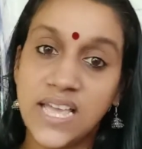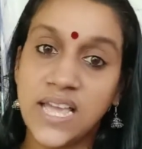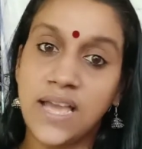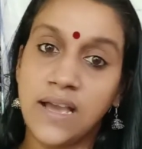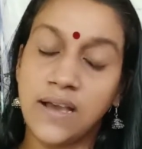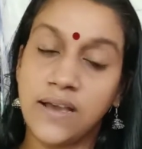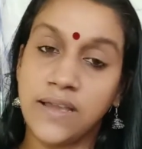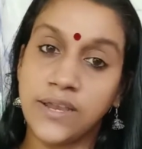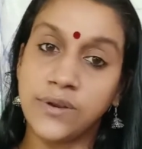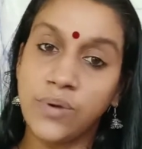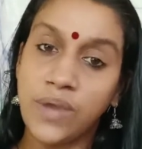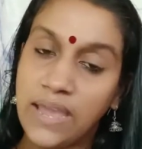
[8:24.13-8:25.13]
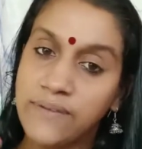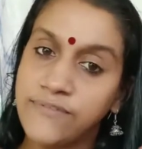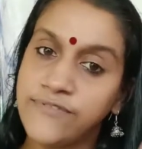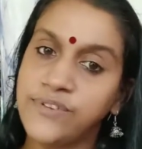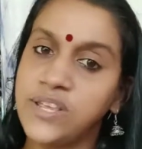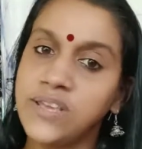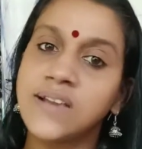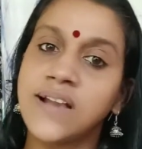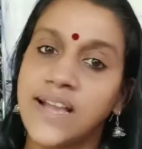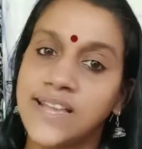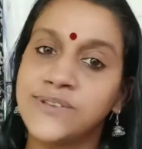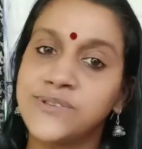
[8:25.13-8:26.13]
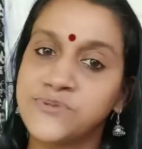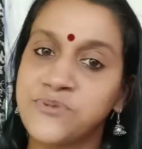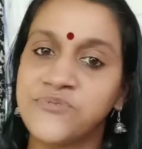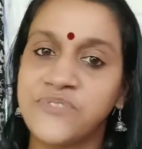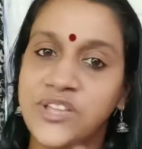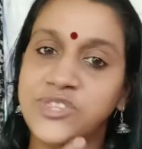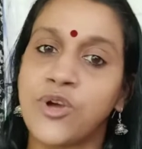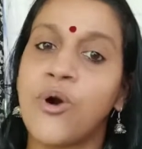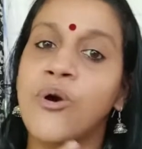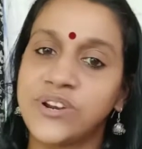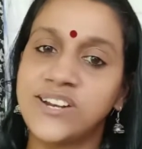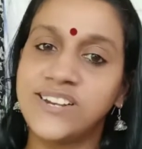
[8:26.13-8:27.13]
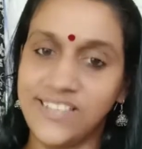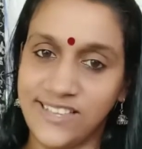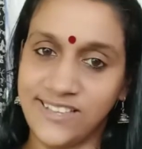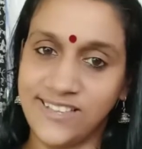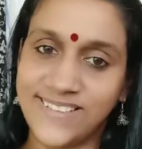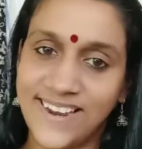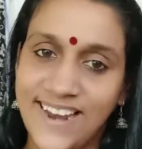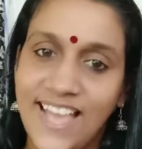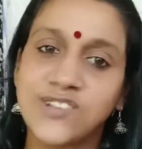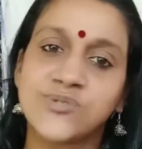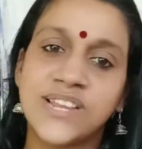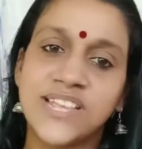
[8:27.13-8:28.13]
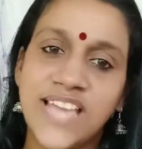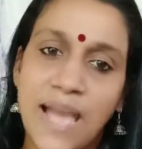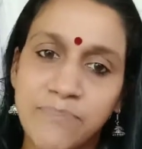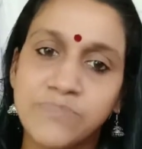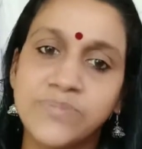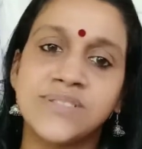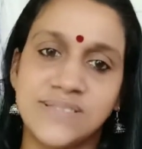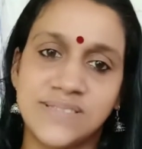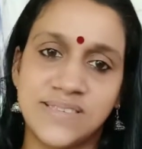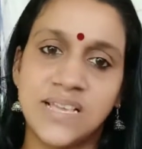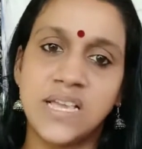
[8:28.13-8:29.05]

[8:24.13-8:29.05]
every kind of authority that actually happens,